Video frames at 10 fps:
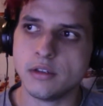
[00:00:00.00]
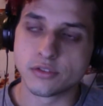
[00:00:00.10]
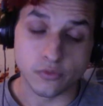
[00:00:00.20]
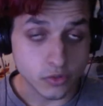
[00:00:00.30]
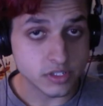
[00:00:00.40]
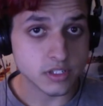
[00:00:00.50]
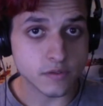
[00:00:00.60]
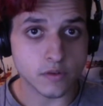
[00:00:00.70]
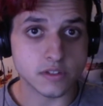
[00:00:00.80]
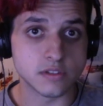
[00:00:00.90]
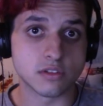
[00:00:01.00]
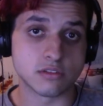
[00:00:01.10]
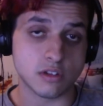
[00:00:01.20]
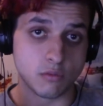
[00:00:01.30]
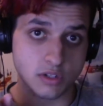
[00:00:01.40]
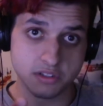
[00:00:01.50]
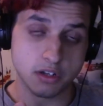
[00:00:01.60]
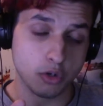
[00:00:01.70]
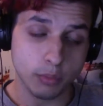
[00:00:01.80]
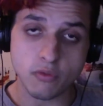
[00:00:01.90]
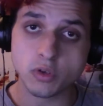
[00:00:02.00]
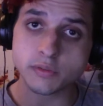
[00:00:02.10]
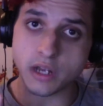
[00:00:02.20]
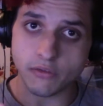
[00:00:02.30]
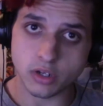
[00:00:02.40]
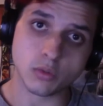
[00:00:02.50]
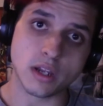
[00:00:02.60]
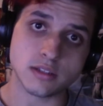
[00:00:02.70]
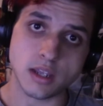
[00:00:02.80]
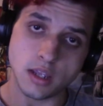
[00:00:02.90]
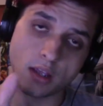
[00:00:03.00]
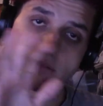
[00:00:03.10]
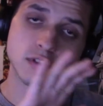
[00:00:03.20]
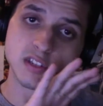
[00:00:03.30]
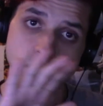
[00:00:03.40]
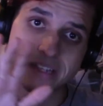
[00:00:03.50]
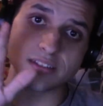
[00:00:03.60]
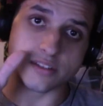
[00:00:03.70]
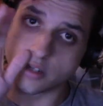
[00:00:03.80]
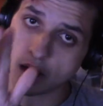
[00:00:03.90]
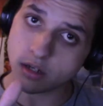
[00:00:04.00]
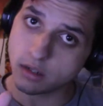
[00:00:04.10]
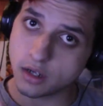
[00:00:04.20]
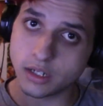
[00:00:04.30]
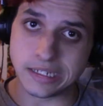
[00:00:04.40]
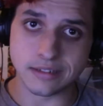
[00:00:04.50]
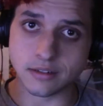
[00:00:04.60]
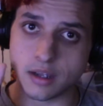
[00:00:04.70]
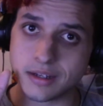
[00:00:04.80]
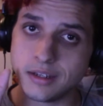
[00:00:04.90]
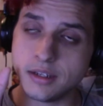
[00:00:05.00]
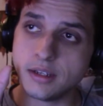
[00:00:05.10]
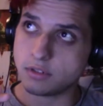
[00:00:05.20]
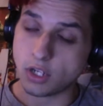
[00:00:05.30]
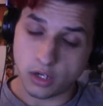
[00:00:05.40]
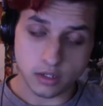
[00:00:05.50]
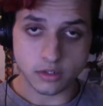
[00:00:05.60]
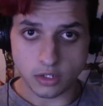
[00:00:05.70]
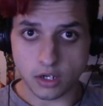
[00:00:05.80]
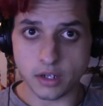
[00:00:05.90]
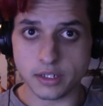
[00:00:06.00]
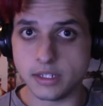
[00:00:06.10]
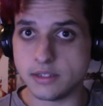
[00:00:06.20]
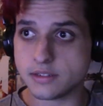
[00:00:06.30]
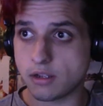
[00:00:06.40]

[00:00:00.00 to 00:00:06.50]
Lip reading: So first things first is just, I want to say I hope everyone's been having a great day, and Splice is not gone, he's not gone. He